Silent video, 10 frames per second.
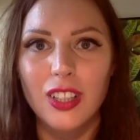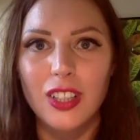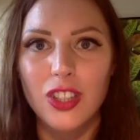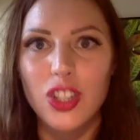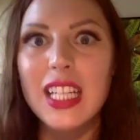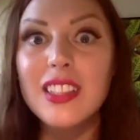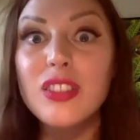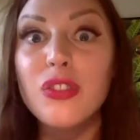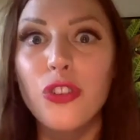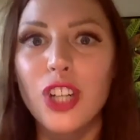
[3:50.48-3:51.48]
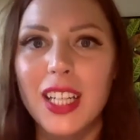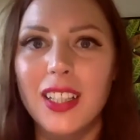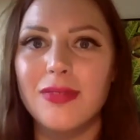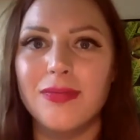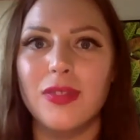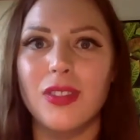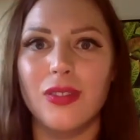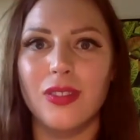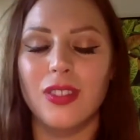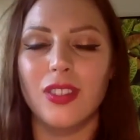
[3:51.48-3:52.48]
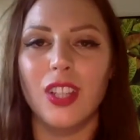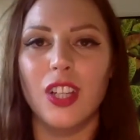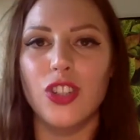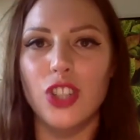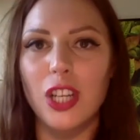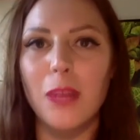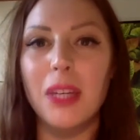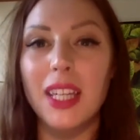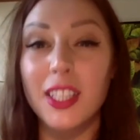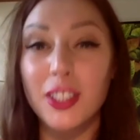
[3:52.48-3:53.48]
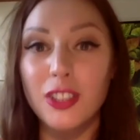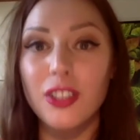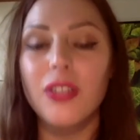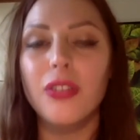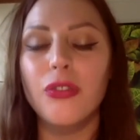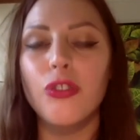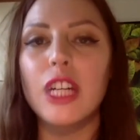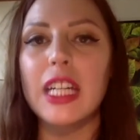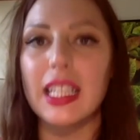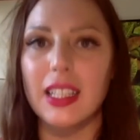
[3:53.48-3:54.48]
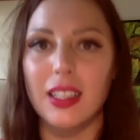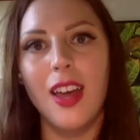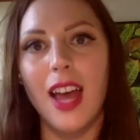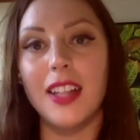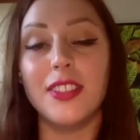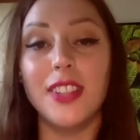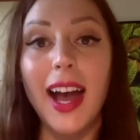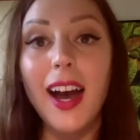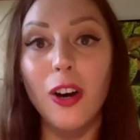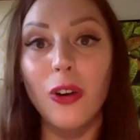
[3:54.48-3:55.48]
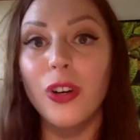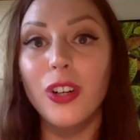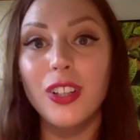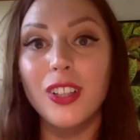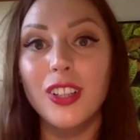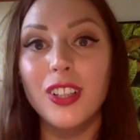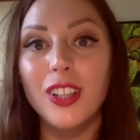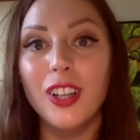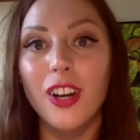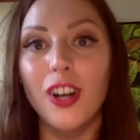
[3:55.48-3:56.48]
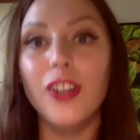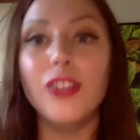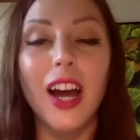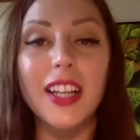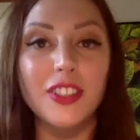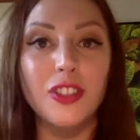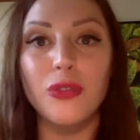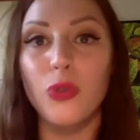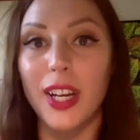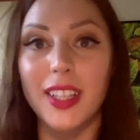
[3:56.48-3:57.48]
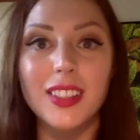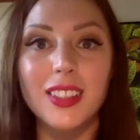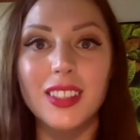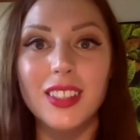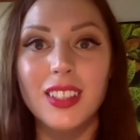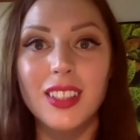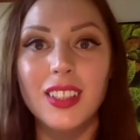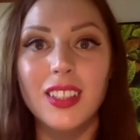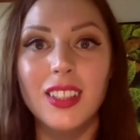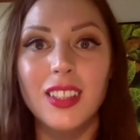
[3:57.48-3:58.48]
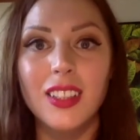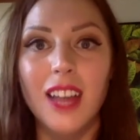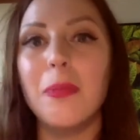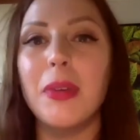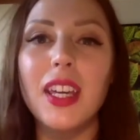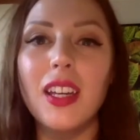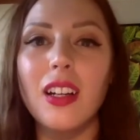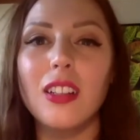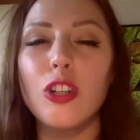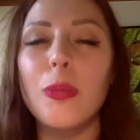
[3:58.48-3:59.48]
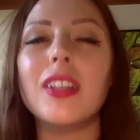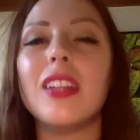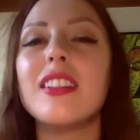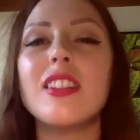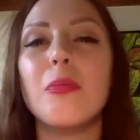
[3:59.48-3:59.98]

She is free she appeared free. And now her finding her voice and being a little bit less than